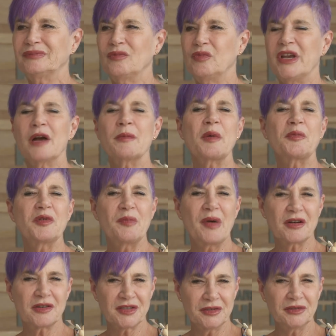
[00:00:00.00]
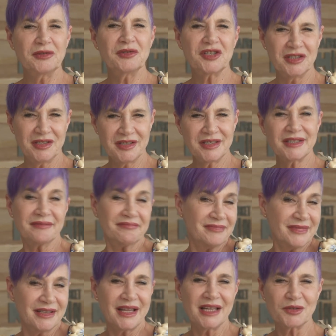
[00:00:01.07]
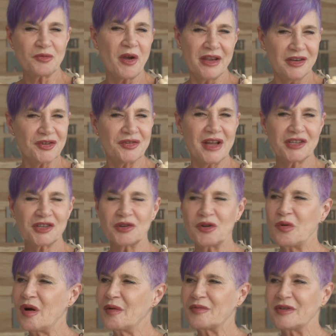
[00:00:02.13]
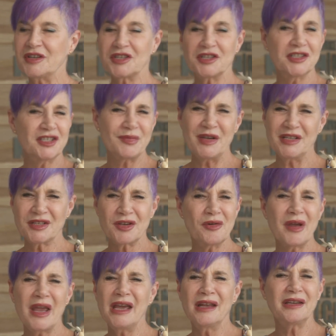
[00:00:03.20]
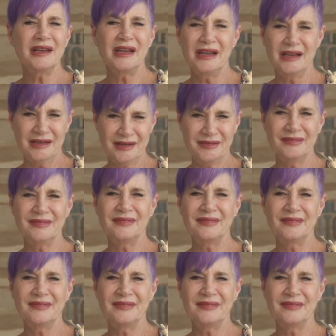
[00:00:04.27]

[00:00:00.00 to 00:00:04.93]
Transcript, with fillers: we come up with better solutions. And that's why international cooperation and space go hand in hand.